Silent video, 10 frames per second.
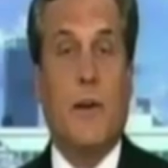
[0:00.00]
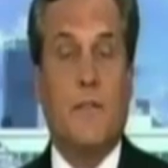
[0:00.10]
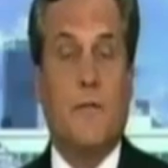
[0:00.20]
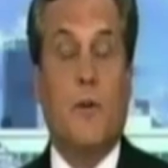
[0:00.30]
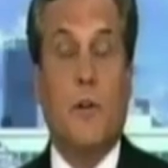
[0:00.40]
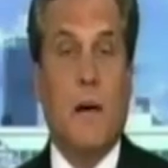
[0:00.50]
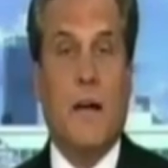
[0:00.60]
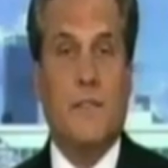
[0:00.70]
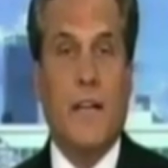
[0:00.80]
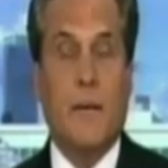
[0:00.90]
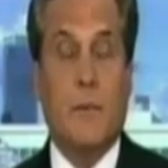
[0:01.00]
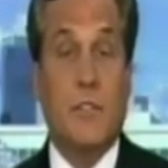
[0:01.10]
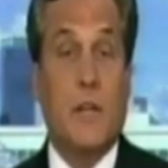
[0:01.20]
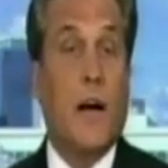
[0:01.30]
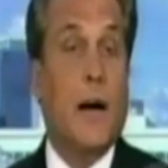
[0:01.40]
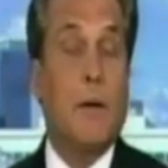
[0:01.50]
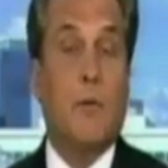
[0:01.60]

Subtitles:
the full amount of damage? I mean,